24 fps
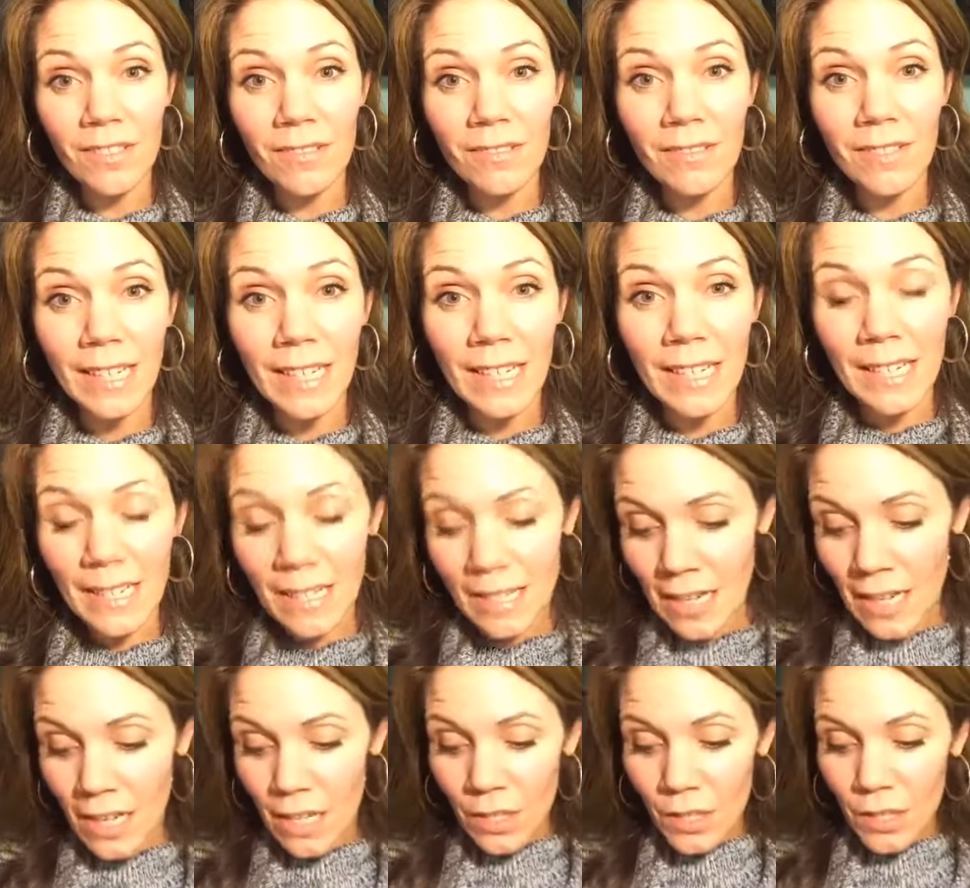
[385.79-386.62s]
Okay,
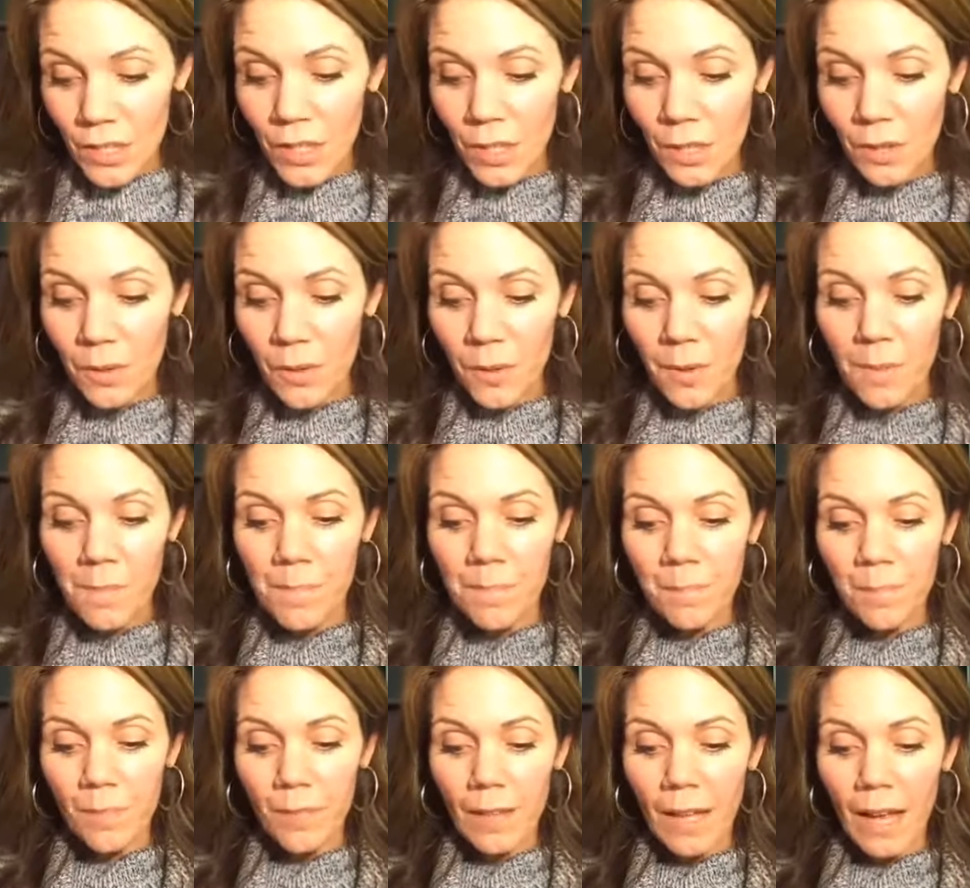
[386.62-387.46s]
so
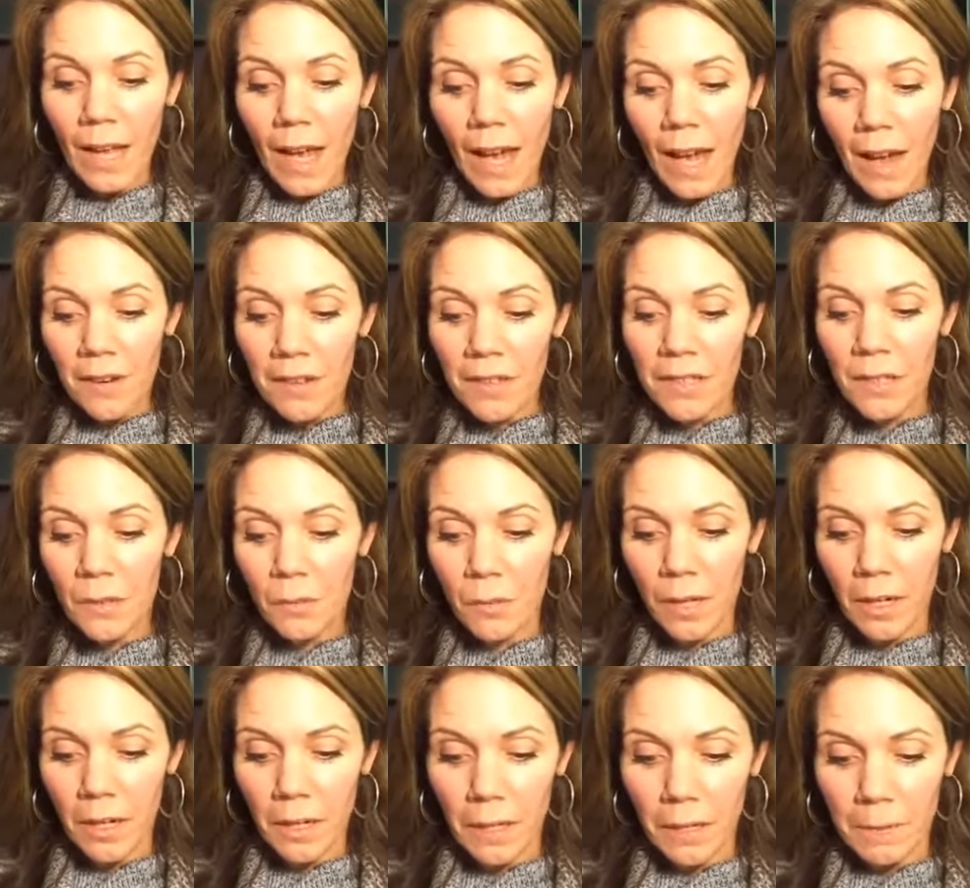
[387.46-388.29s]
how does it
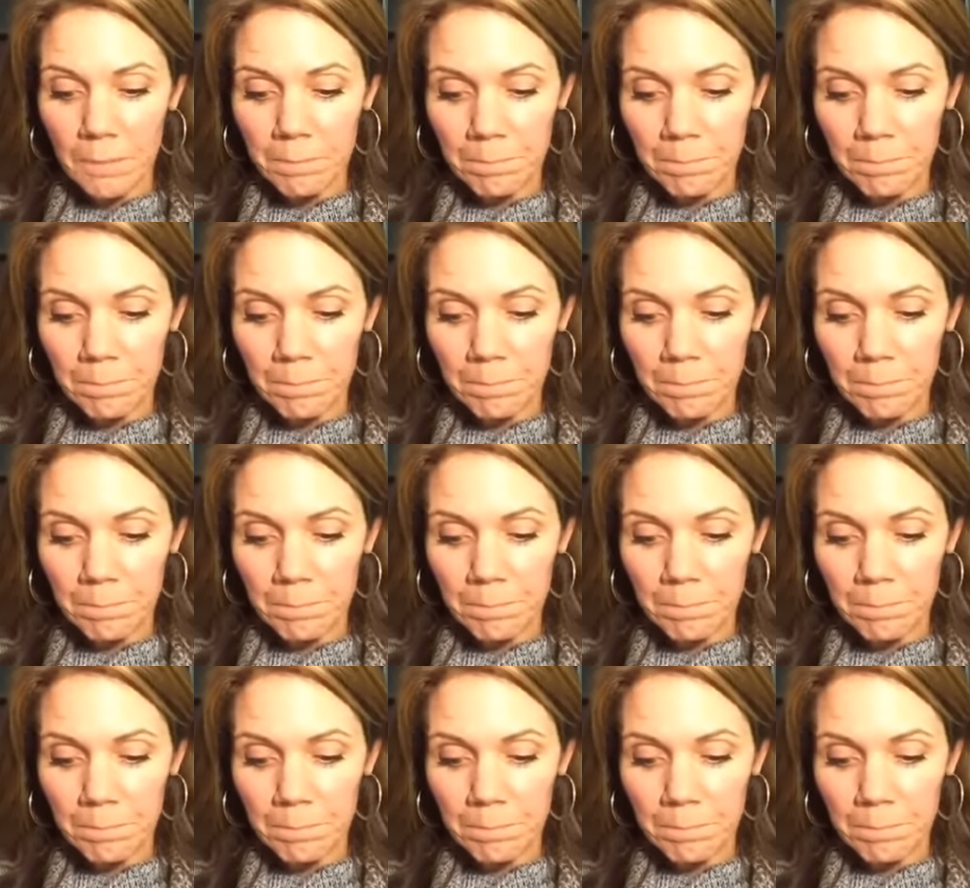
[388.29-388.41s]
work?